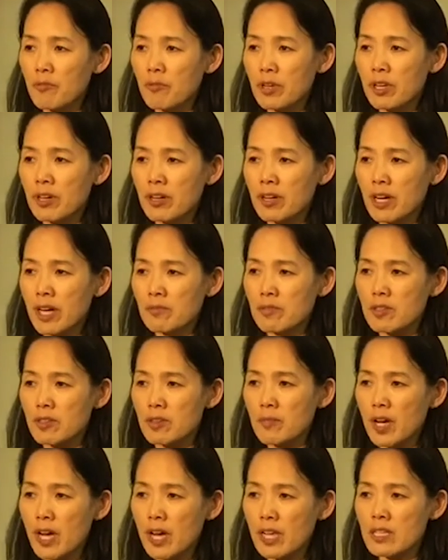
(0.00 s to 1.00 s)
we are
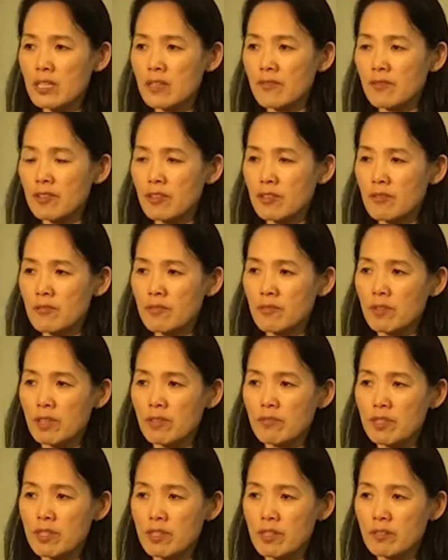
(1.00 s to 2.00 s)
absolutely positive in terms of what the
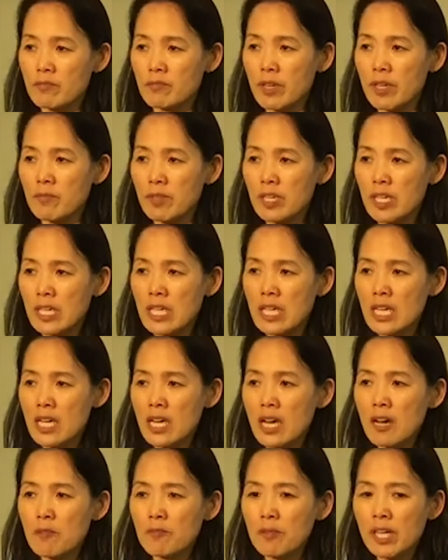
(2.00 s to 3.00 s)
result may be.
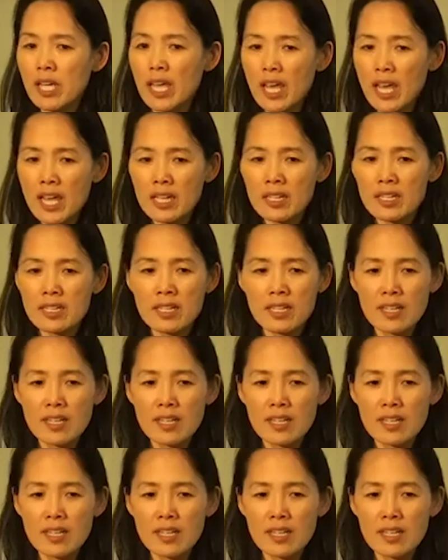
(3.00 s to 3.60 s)
But again,